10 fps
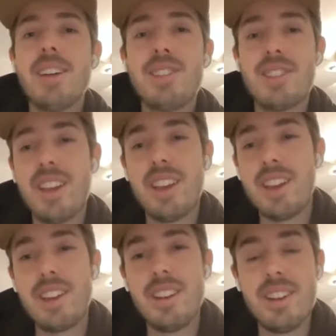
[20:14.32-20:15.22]
as
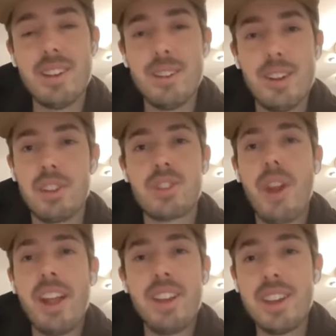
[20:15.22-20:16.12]
an
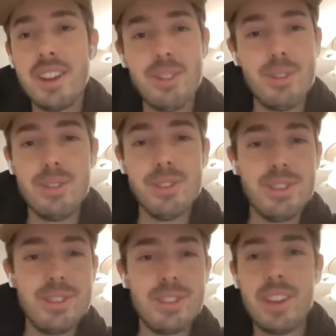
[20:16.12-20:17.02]
Australian
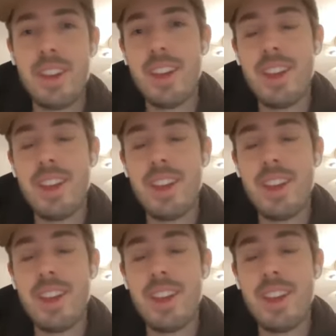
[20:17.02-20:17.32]
who's,